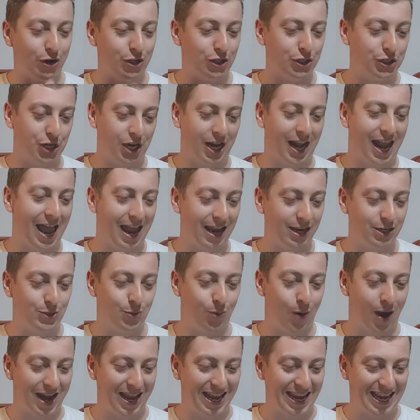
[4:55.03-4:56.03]
in July
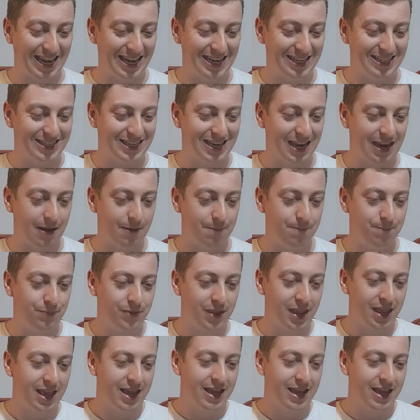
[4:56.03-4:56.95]
2018.